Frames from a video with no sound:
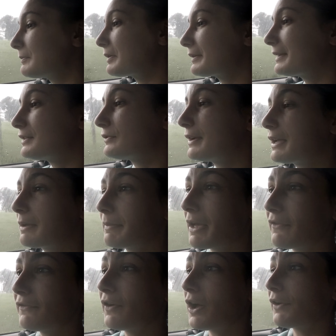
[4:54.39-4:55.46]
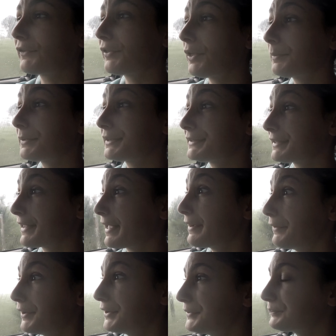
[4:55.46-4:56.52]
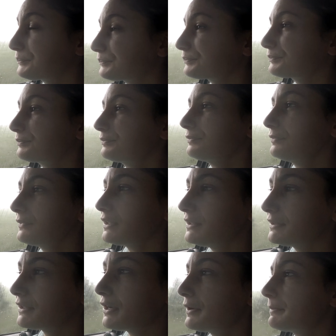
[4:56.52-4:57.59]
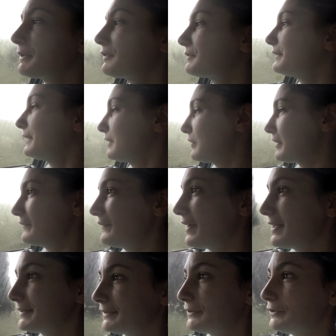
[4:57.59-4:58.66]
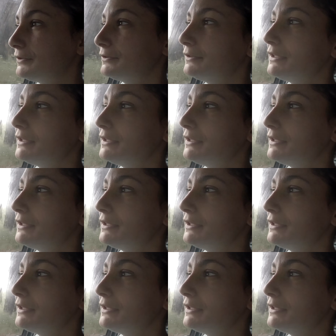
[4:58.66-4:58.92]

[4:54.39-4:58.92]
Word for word: I'm only doing about five kilometers an hour, so I'm not really going fast at all.